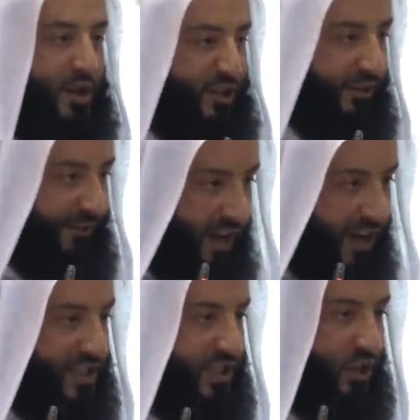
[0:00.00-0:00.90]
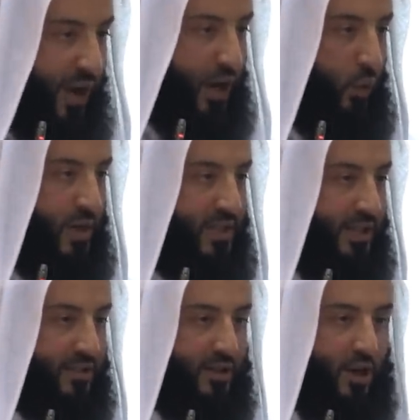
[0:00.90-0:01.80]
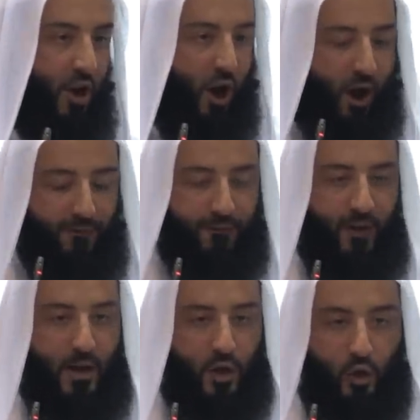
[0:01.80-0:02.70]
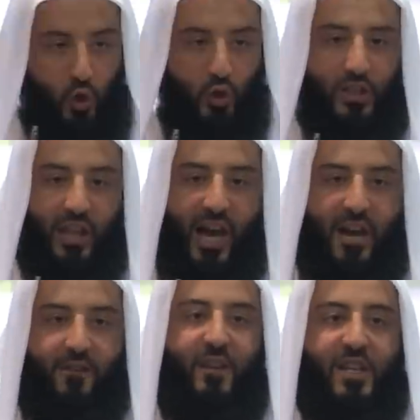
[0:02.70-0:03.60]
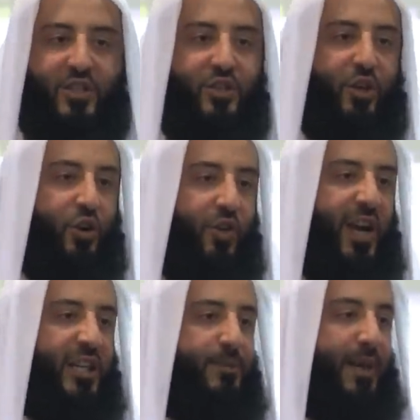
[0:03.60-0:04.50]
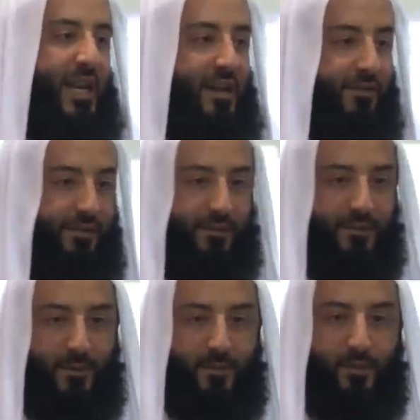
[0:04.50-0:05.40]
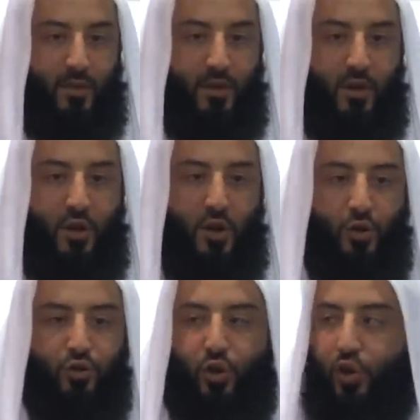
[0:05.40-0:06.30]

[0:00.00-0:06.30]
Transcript: The first requisite of a good life is the correct belief. The